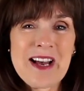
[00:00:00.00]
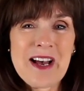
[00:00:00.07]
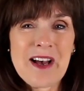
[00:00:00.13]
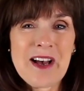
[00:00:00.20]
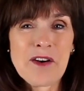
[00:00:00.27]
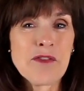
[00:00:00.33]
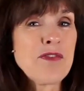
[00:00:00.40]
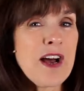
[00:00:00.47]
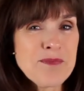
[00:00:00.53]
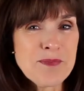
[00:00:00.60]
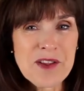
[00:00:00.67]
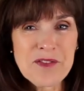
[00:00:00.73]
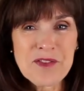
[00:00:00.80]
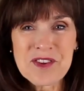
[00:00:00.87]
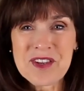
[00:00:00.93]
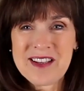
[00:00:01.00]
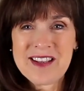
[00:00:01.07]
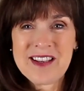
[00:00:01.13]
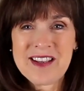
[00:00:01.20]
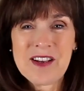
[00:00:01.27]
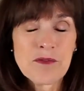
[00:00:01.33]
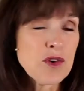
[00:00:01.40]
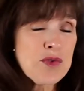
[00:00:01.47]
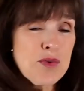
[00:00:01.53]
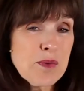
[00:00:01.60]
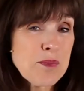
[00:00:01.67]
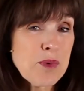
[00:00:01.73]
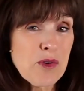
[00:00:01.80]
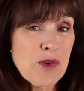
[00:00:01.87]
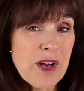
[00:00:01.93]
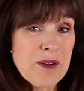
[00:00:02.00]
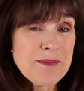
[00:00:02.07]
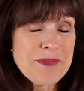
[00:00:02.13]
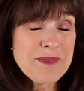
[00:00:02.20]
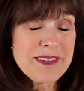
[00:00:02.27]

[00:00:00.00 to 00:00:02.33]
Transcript: a 5-month virtual program.